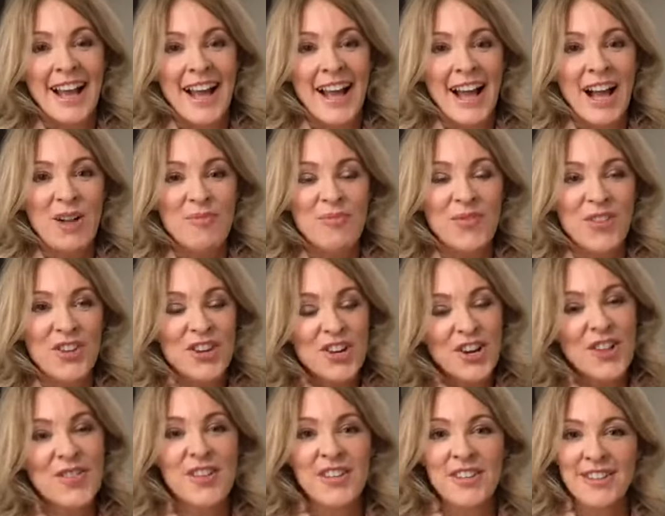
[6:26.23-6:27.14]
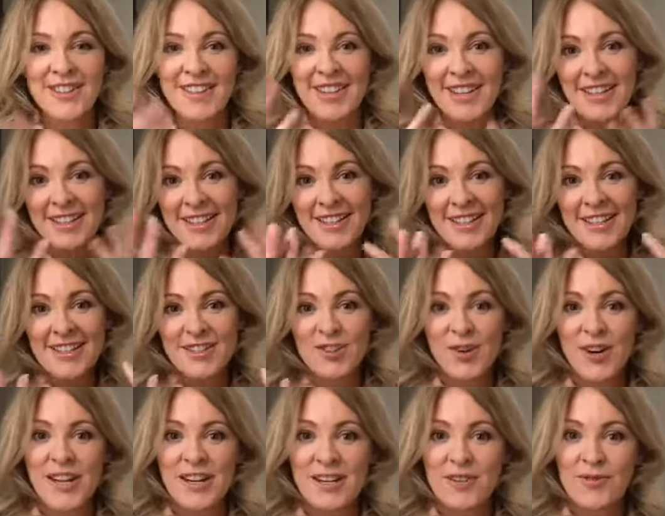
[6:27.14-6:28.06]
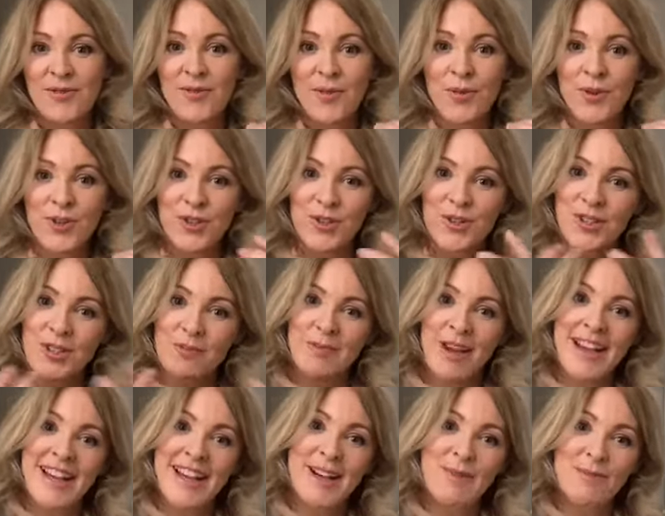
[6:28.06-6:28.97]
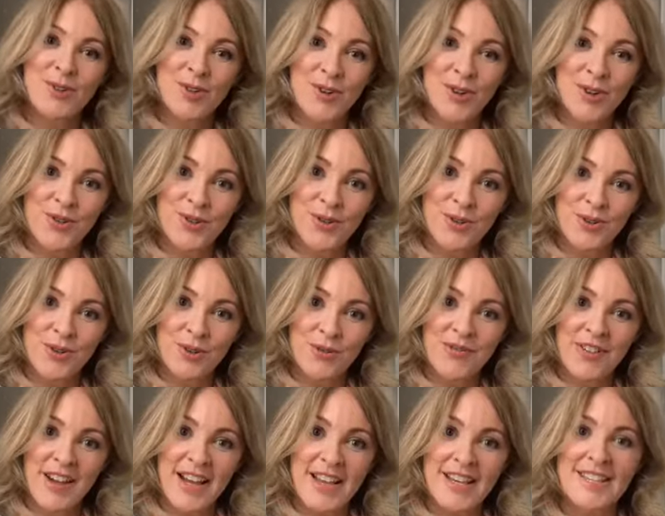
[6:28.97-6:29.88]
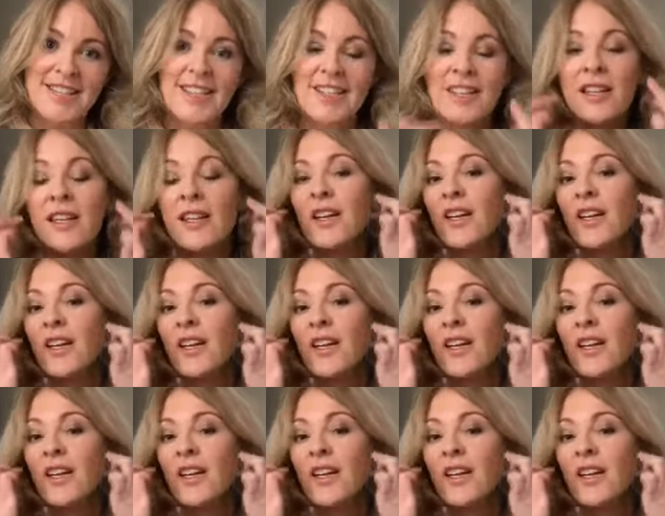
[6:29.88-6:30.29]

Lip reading: The trend for using makeup to contour your face and